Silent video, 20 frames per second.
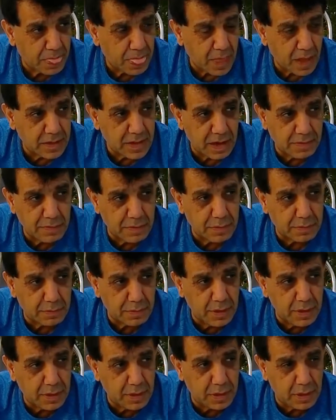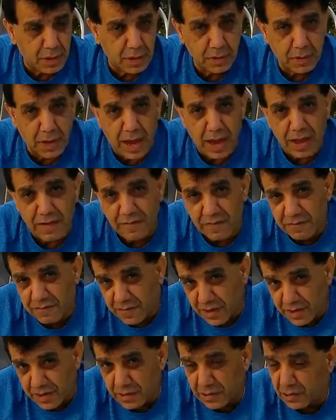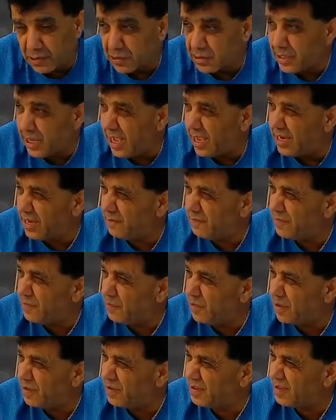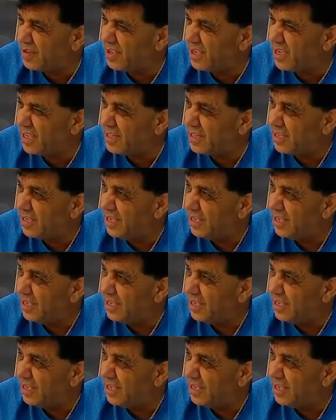That was recent. I have a video on that if you want to see it.